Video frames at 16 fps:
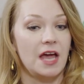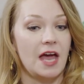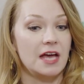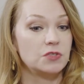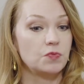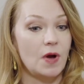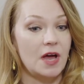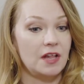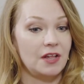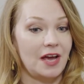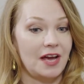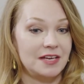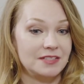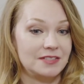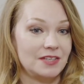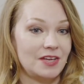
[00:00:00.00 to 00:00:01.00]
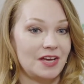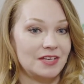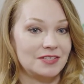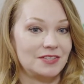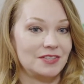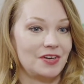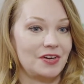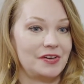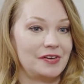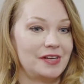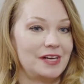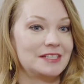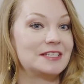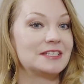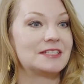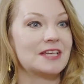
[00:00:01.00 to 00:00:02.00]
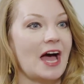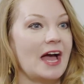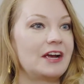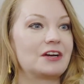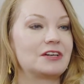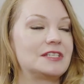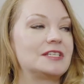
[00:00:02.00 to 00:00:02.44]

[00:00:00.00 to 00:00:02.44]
as well as a desire